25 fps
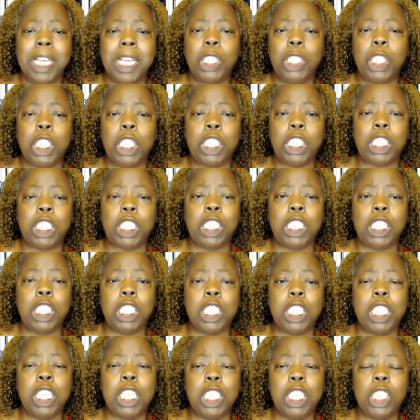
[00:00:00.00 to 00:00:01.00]
She's
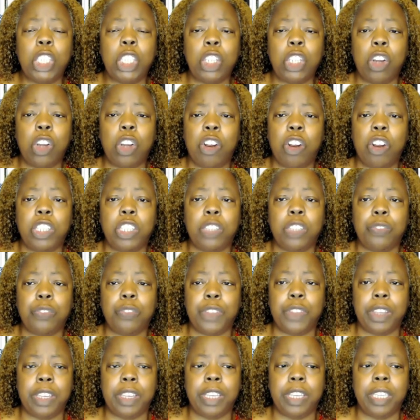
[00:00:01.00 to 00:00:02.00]
still in charge
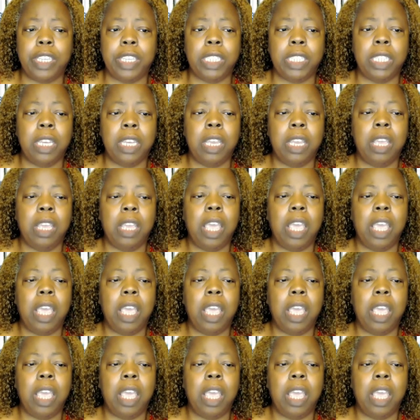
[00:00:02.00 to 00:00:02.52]
of things